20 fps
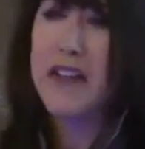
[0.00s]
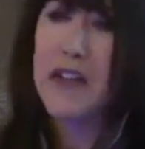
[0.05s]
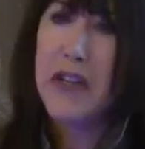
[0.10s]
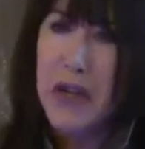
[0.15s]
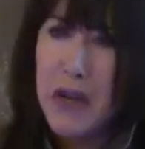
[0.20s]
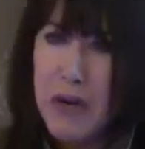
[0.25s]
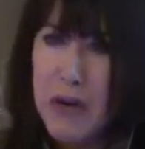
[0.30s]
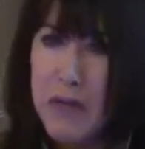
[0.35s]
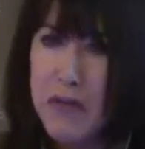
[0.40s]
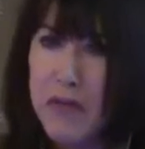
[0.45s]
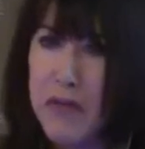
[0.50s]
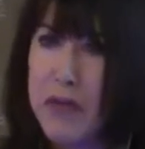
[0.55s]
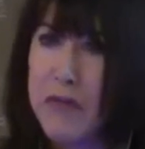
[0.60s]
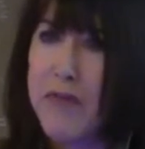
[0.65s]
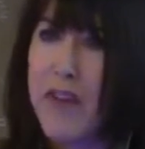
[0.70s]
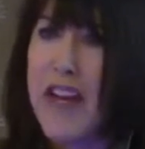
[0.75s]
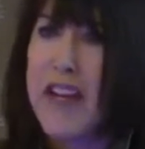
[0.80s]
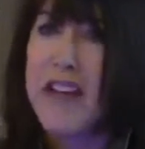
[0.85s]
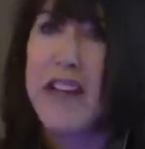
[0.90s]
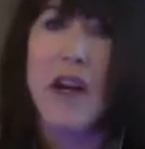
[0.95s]
to go for
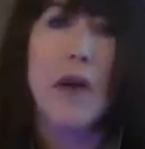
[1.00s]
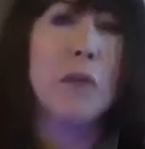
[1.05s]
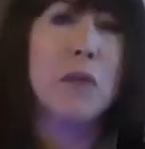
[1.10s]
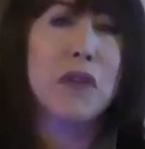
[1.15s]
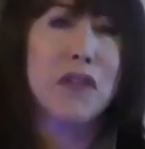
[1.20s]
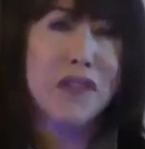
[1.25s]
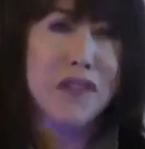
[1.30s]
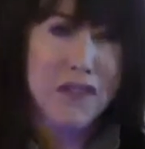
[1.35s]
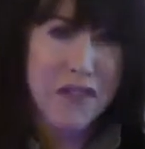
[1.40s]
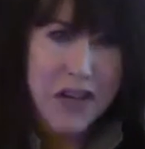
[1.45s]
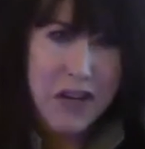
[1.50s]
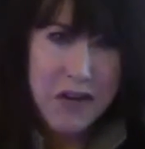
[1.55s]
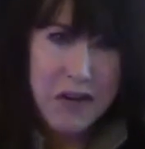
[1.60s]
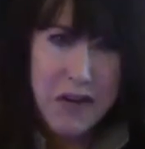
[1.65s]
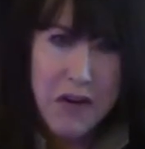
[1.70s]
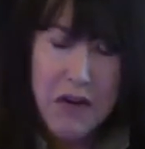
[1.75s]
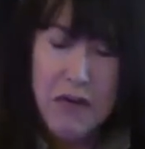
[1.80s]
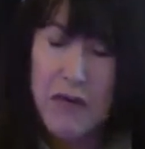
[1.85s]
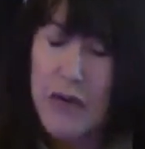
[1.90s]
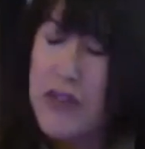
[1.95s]
any number
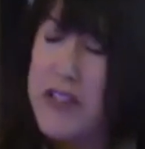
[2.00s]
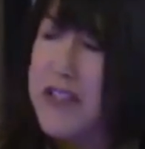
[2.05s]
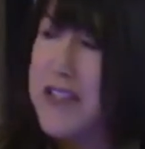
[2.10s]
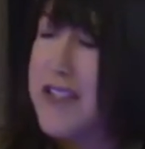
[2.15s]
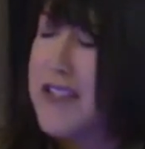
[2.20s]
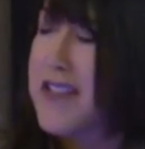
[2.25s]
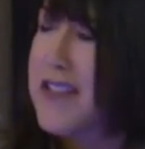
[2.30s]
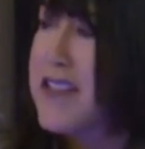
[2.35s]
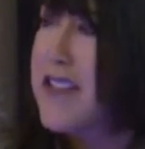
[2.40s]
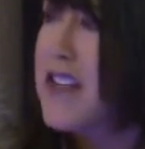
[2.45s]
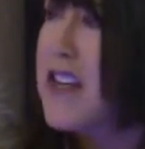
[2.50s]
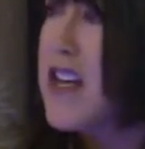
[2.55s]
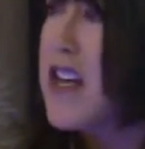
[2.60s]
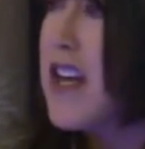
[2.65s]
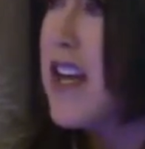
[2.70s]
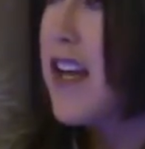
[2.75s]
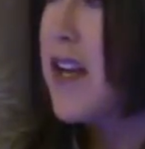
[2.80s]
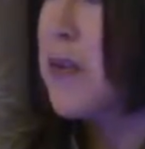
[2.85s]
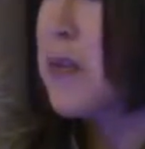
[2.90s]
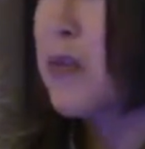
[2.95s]
of reasons,
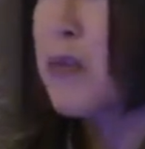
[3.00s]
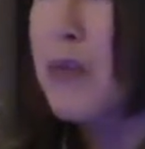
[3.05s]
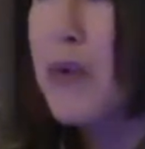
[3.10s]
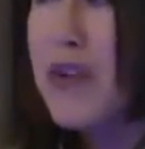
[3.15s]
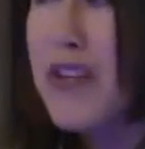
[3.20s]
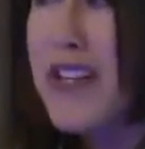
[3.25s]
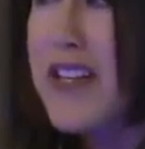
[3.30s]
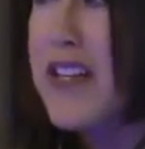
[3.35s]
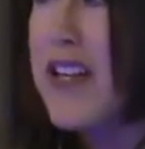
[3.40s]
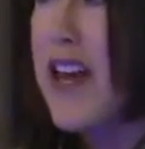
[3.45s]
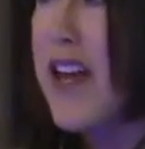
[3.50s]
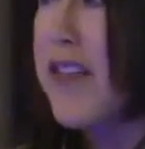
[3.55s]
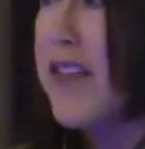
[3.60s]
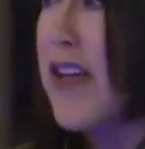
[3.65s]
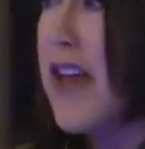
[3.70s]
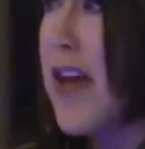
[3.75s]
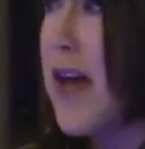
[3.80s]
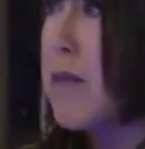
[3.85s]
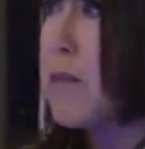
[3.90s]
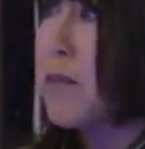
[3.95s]
and we're working on
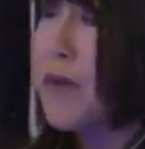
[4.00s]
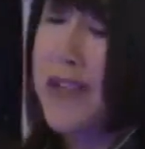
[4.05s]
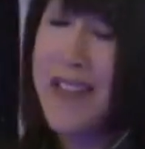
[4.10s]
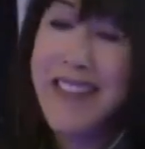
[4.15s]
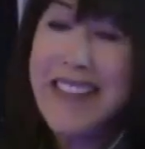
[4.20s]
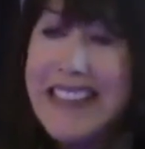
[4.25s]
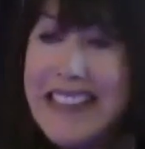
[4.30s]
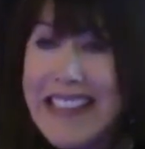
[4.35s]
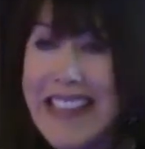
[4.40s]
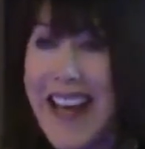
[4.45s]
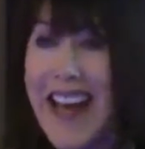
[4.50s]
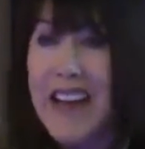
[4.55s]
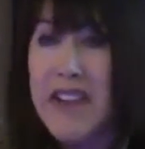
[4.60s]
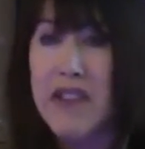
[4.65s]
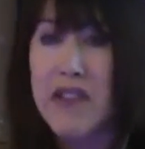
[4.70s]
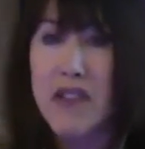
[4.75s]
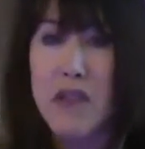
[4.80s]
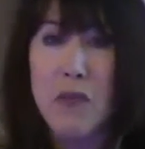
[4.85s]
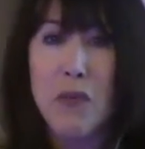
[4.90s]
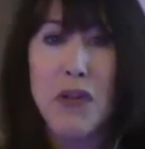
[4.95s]
that. But
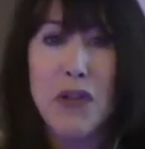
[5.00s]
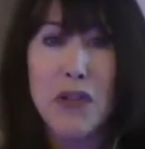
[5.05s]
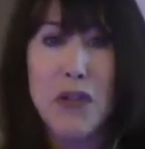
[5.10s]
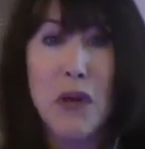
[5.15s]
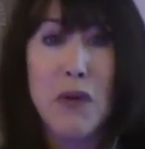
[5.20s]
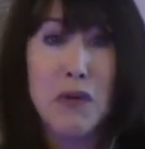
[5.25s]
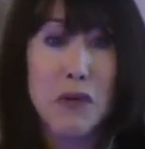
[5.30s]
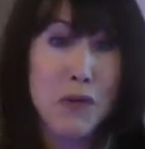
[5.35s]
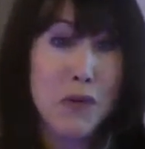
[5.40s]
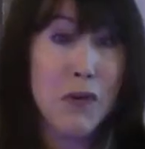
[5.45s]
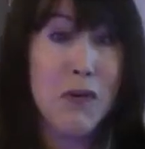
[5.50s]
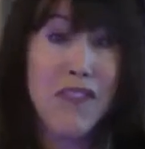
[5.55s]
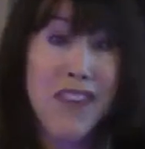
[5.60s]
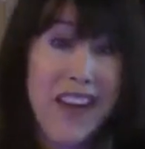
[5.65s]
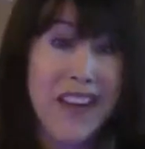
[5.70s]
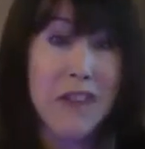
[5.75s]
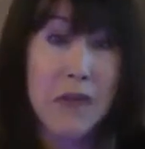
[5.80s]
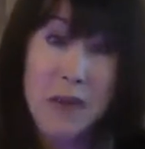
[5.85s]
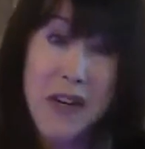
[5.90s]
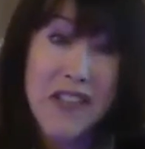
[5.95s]
actually, when you go to do
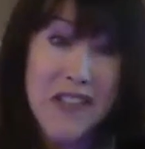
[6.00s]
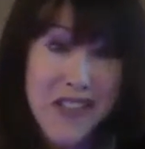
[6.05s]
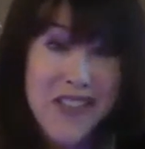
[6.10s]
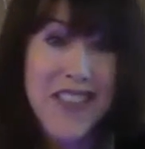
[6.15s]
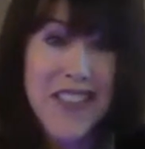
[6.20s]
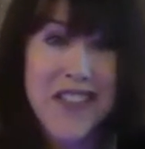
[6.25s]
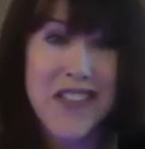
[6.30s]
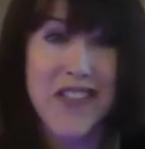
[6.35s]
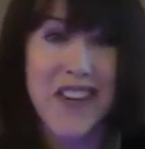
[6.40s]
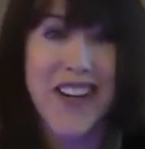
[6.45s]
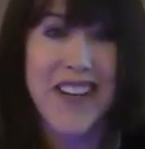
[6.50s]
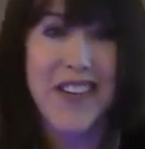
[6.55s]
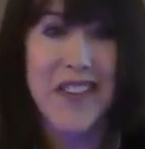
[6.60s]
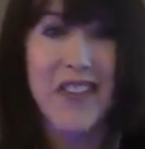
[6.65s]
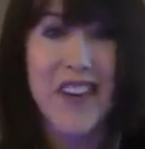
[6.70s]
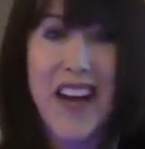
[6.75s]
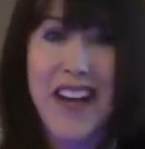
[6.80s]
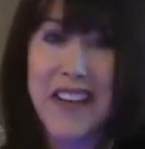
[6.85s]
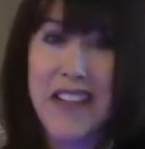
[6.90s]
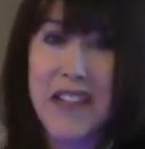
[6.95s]
evaluation, it's great. You've got a